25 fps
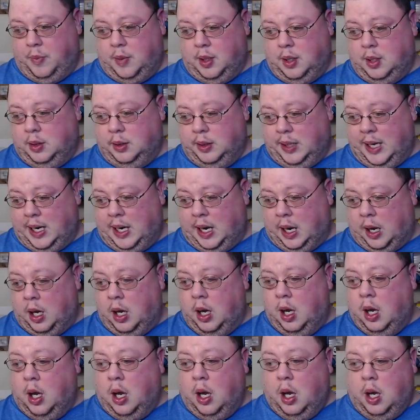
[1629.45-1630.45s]
Lena,
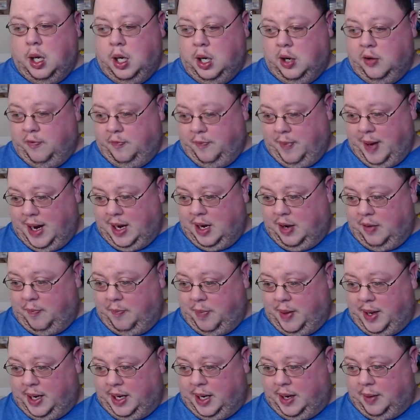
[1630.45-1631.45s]
you've made a
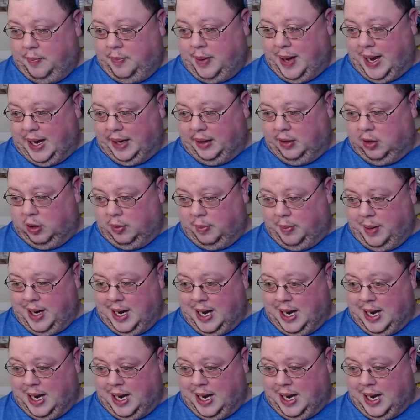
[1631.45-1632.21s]
big impact on me.